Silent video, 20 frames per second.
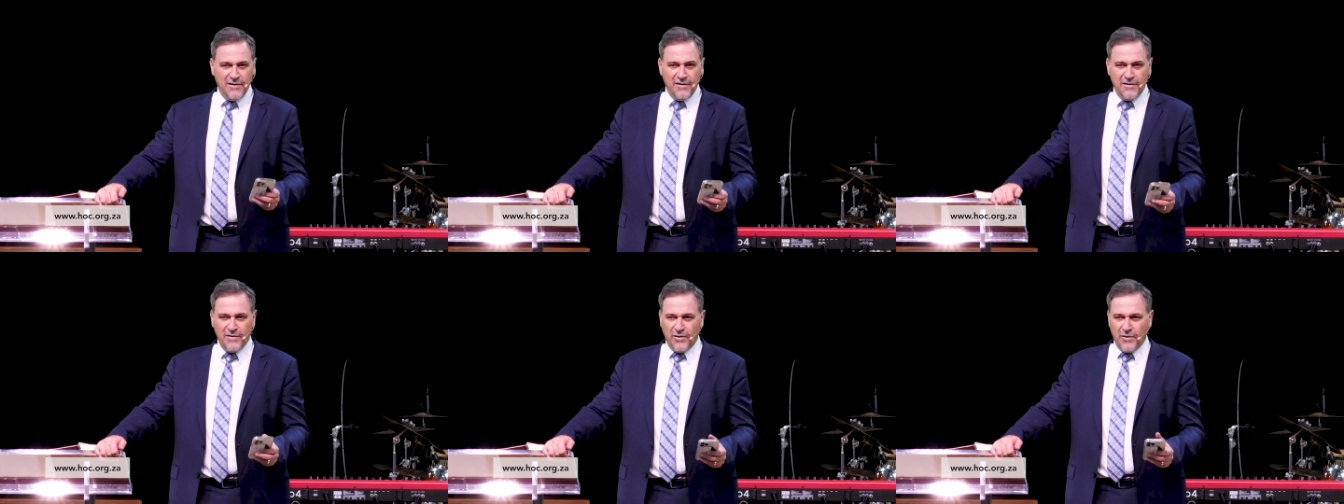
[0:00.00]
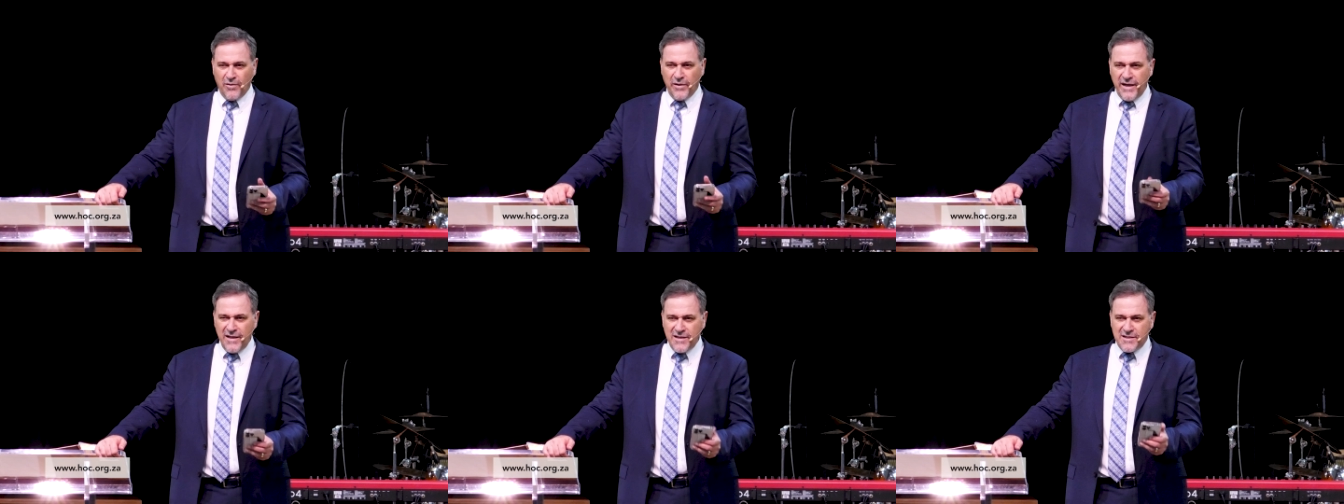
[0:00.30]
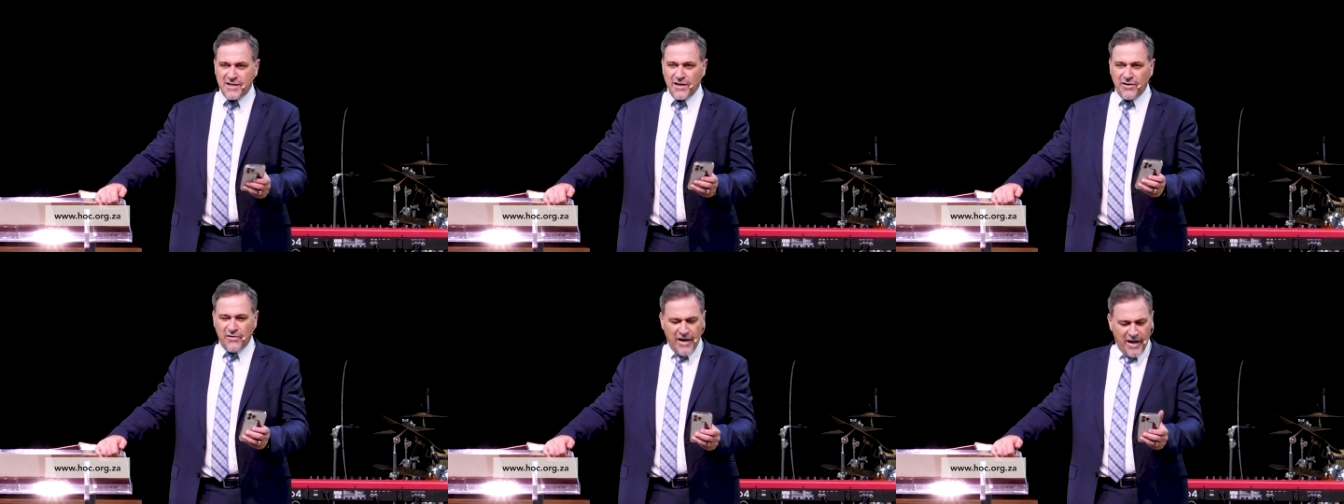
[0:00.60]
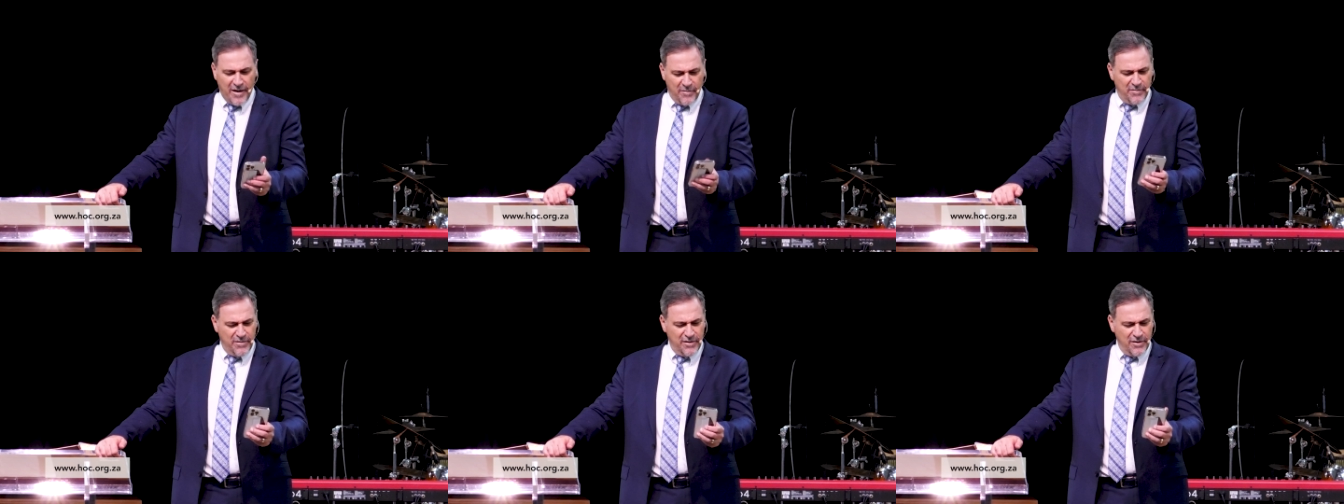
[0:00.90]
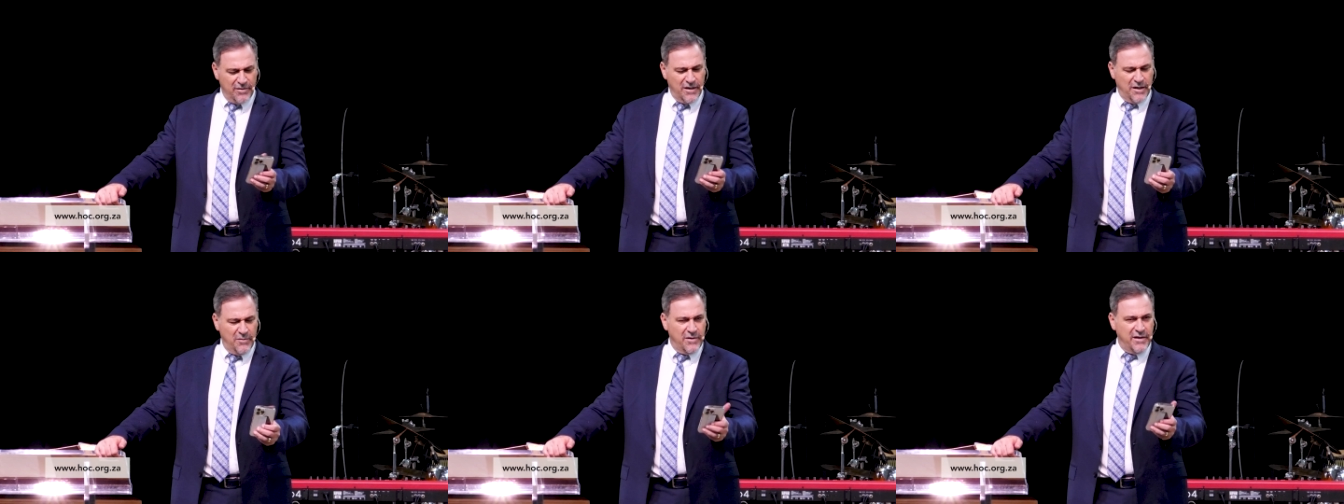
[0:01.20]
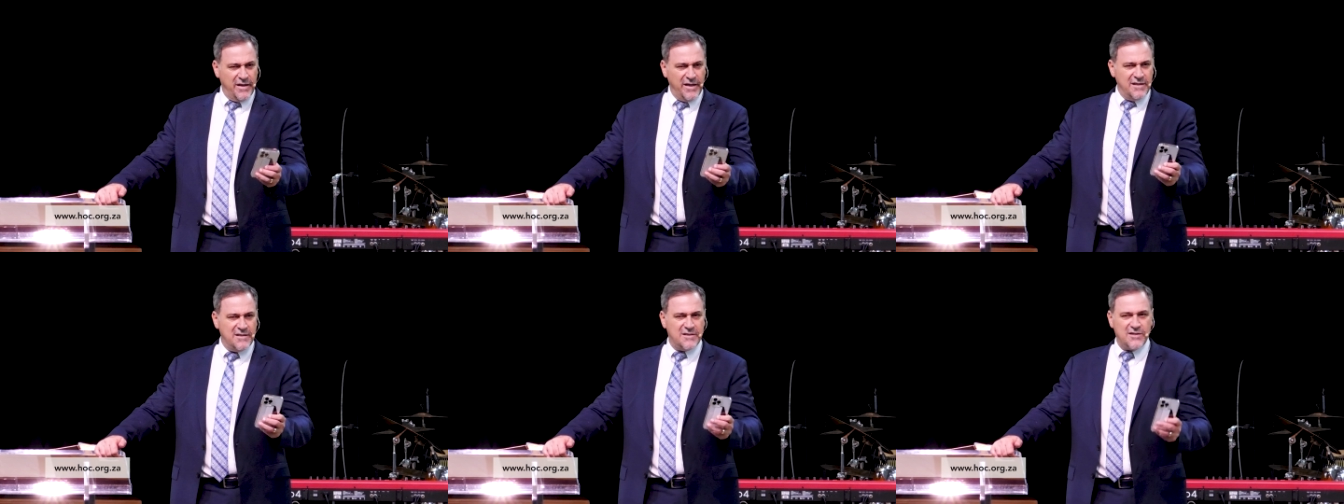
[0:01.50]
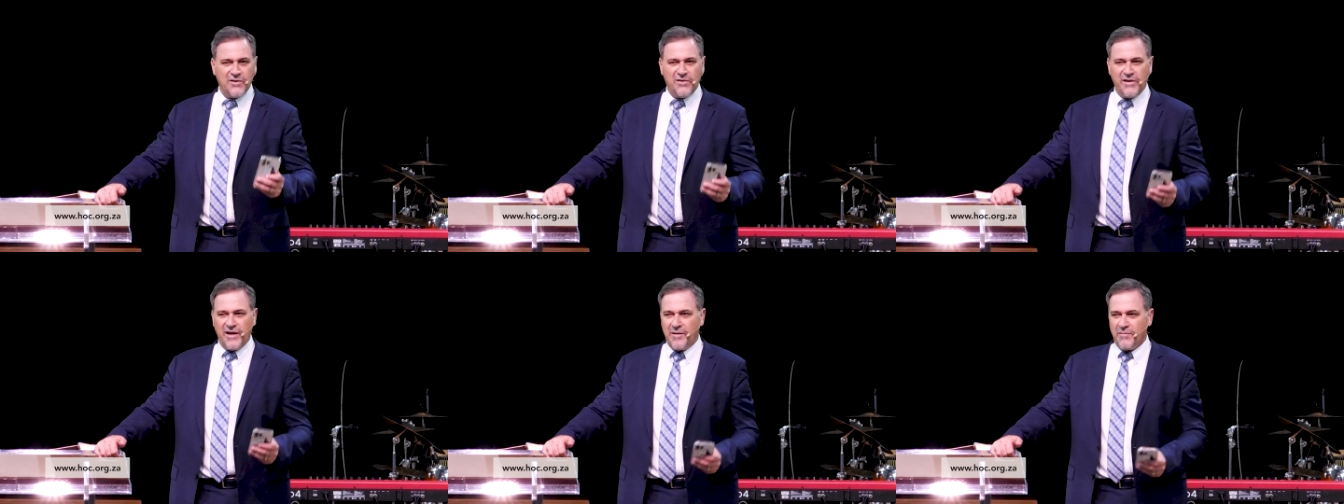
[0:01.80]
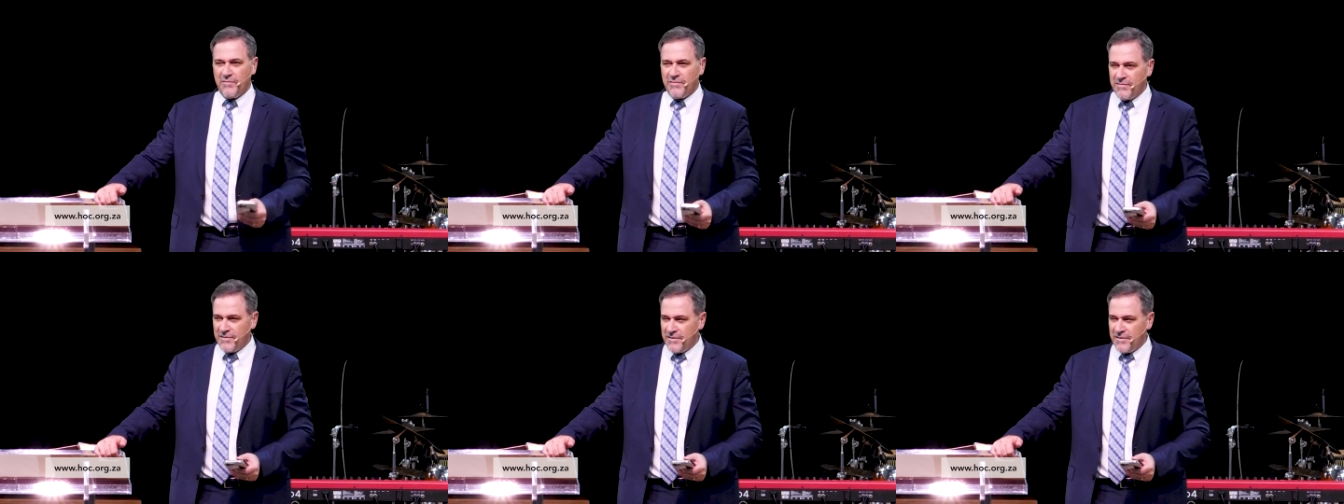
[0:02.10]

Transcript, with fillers: Or Instagram, you go on Instagram